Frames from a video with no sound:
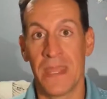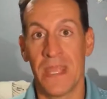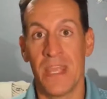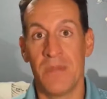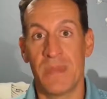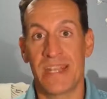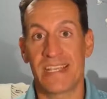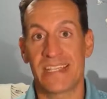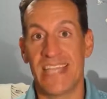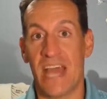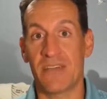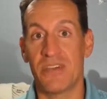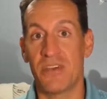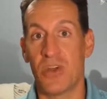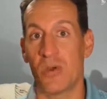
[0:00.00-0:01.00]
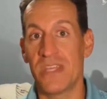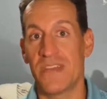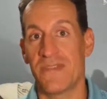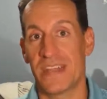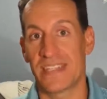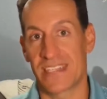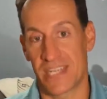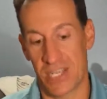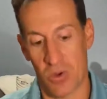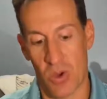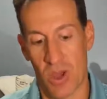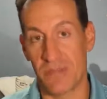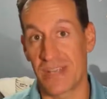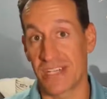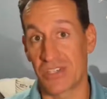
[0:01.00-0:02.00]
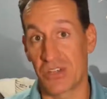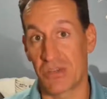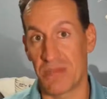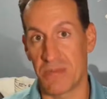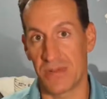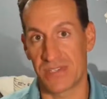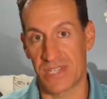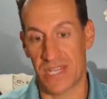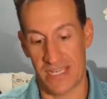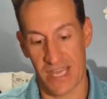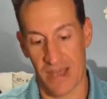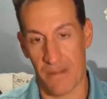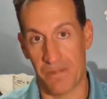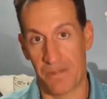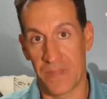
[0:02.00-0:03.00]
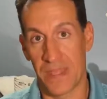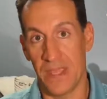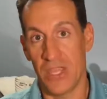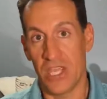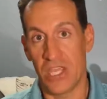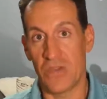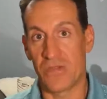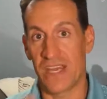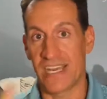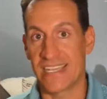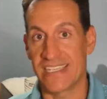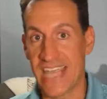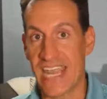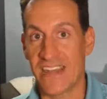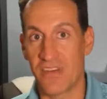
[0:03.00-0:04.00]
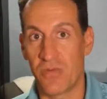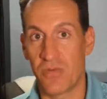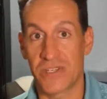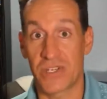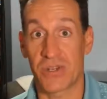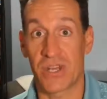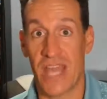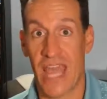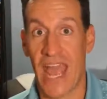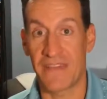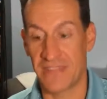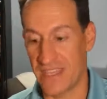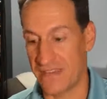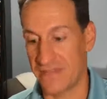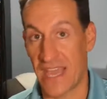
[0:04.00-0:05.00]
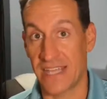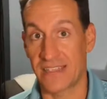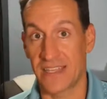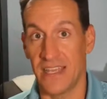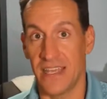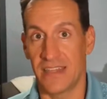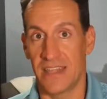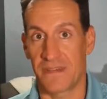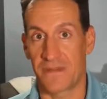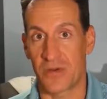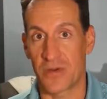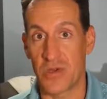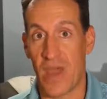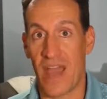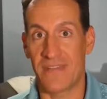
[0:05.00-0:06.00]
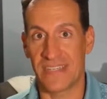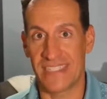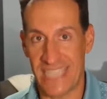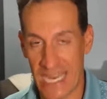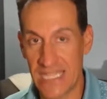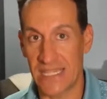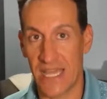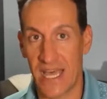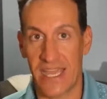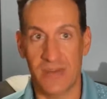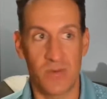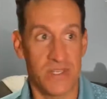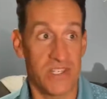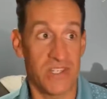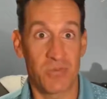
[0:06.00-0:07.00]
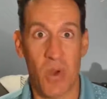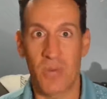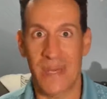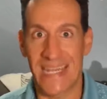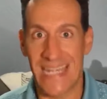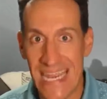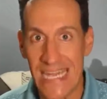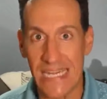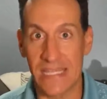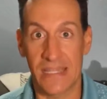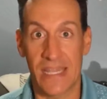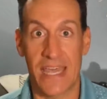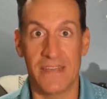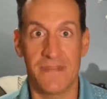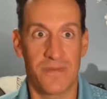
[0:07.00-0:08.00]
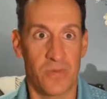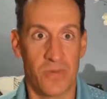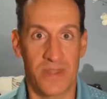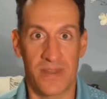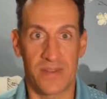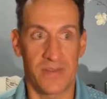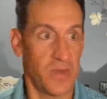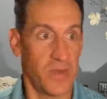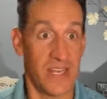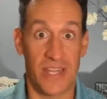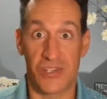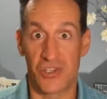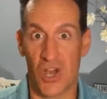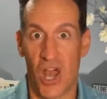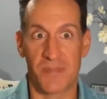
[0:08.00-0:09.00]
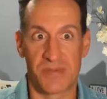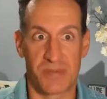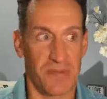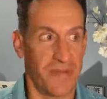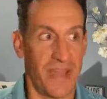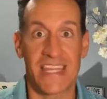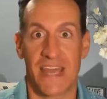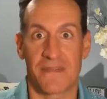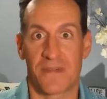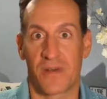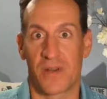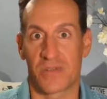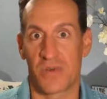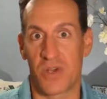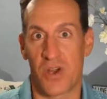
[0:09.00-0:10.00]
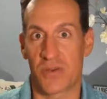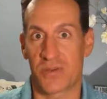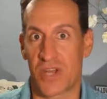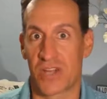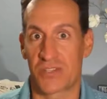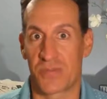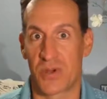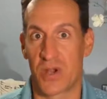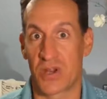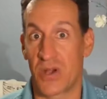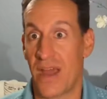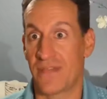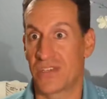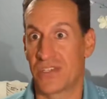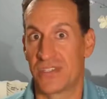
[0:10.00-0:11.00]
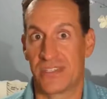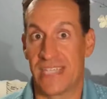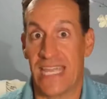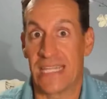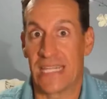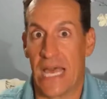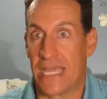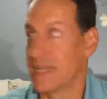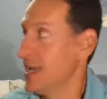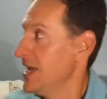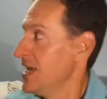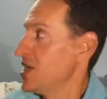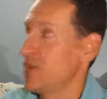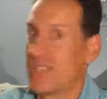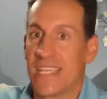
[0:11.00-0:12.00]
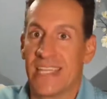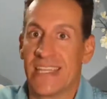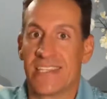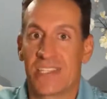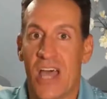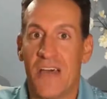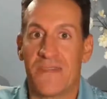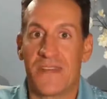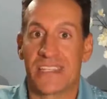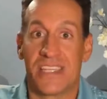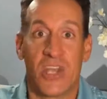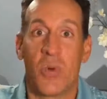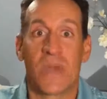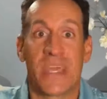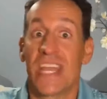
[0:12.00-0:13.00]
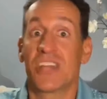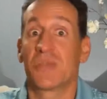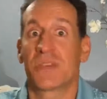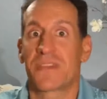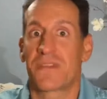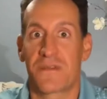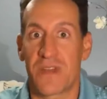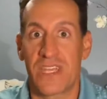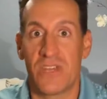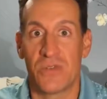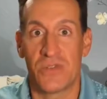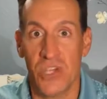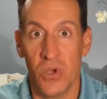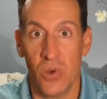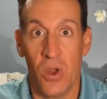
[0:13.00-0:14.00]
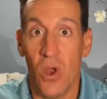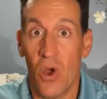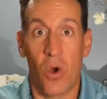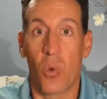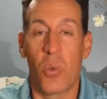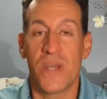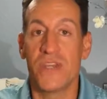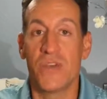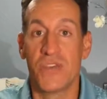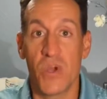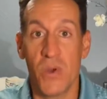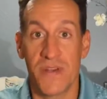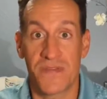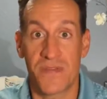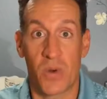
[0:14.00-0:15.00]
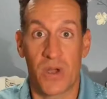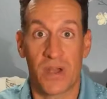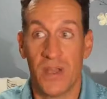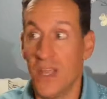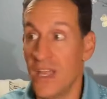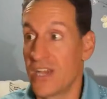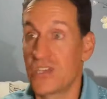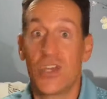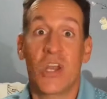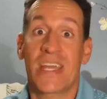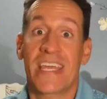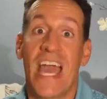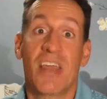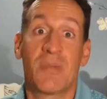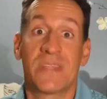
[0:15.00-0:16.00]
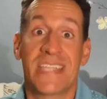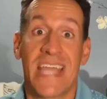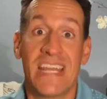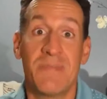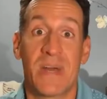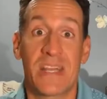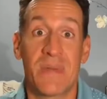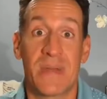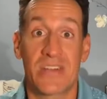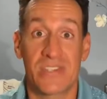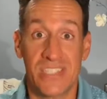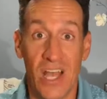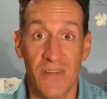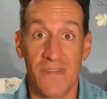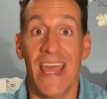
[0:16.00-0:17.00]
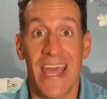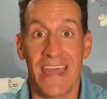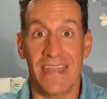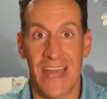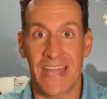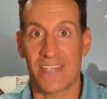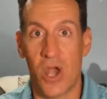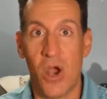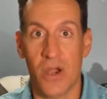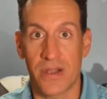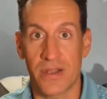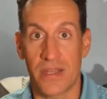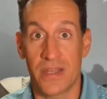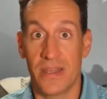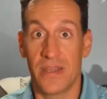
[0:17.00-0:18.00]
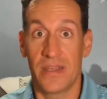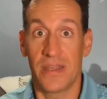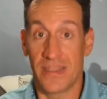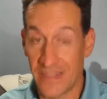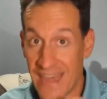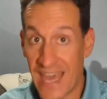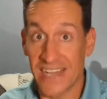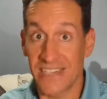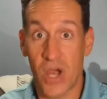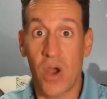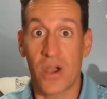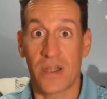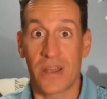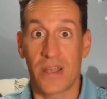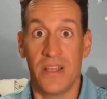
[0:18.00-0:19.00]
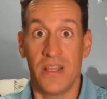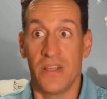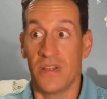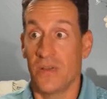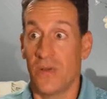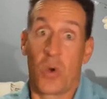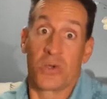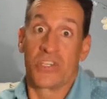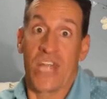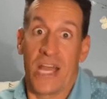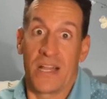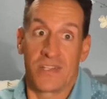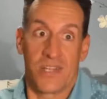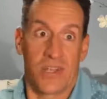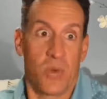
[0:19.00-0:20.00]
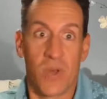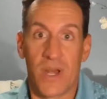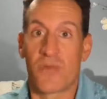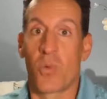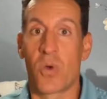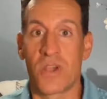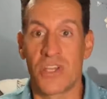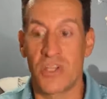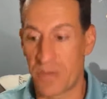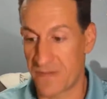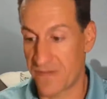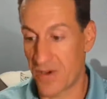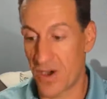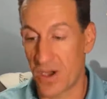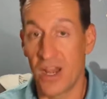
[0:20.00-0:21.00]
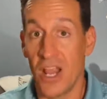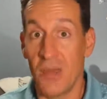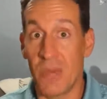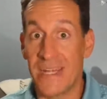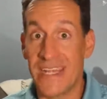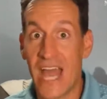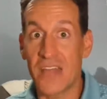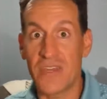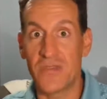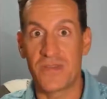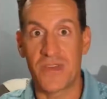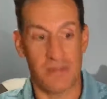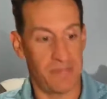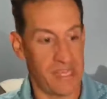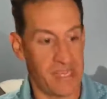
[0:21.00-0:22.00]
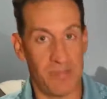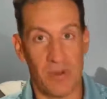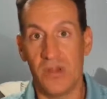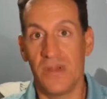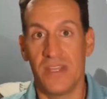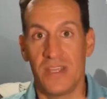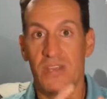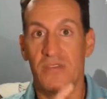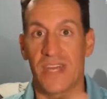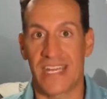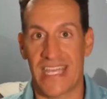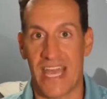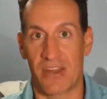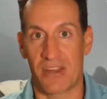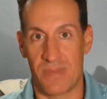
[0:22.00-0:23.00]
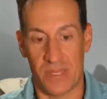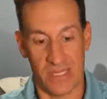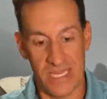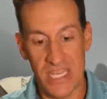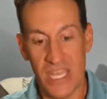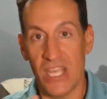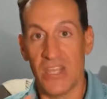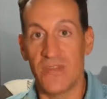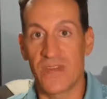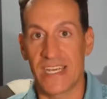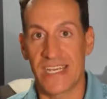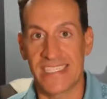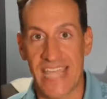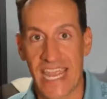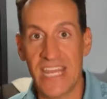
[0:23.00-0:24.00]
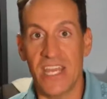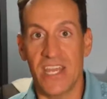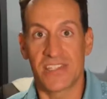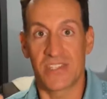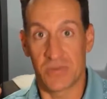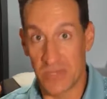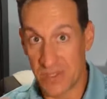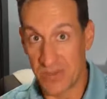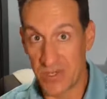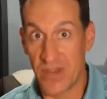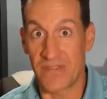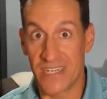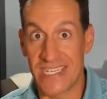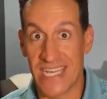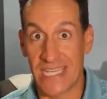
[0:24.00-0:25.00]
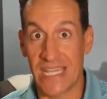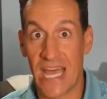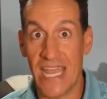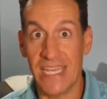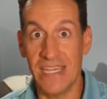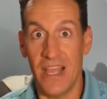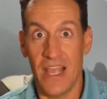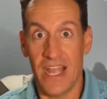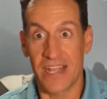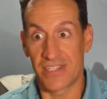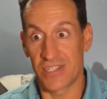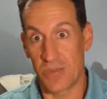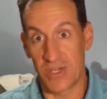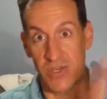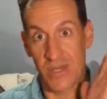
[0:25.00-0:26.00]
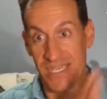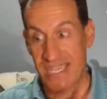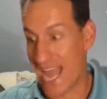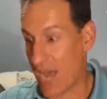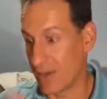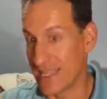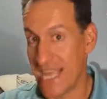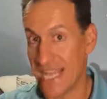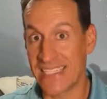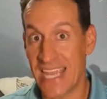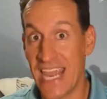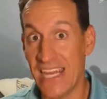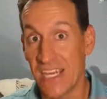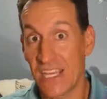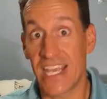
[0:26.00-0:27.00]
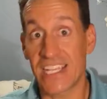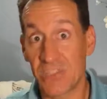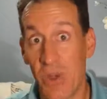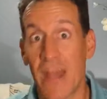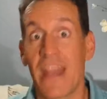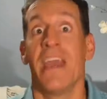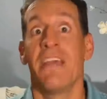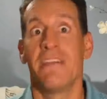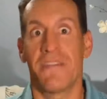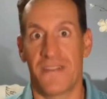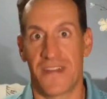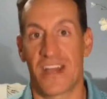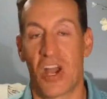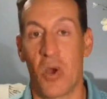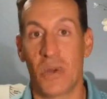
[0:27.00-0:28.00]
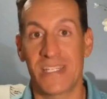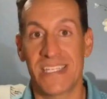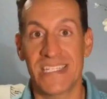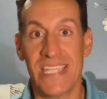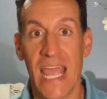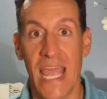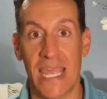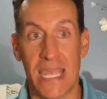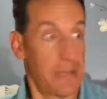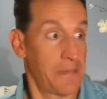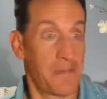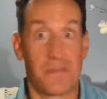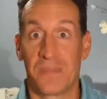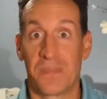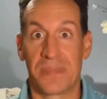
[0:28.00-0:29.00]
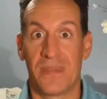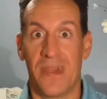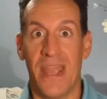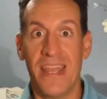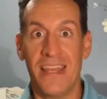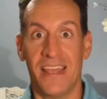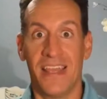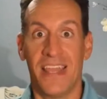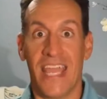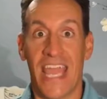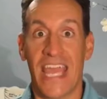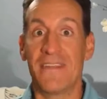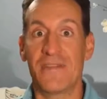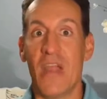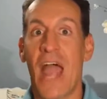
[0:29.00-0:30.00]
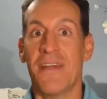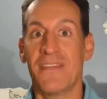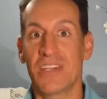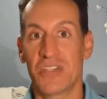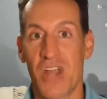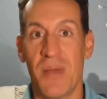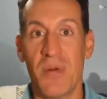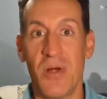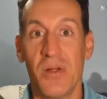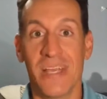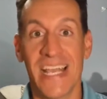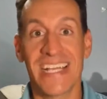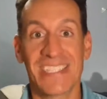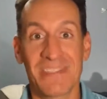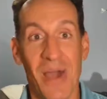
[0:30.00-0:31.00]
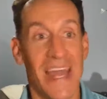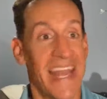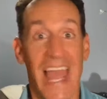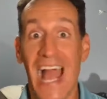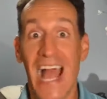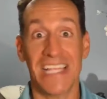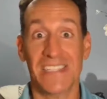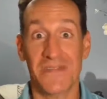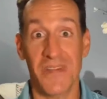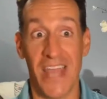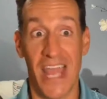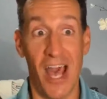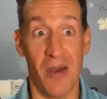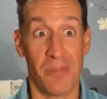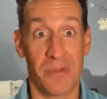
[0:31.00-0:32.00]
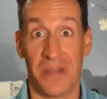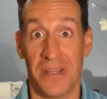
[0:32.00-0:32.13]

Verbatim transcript: because now you know the event's going to go on because you got people signed up. You've got a date of which you're going to have the event. Therefore, you have a deadline, which is what we need in life. With jobs provide that for us. When you're an entrepreneur, you don't have a deadline. You sit in this office and no one cares what the freak you do or when you do it for because you're not accountable to anybody but yourself. That's hard. That is hard or challenging, whatever word you prefer. But now you've got people, you've got accountability, you've got a date, so which means you have a deadline. And so between now and that date, guess what? Figure out what to say, right? And if you're having trouble, guess what? Ask for help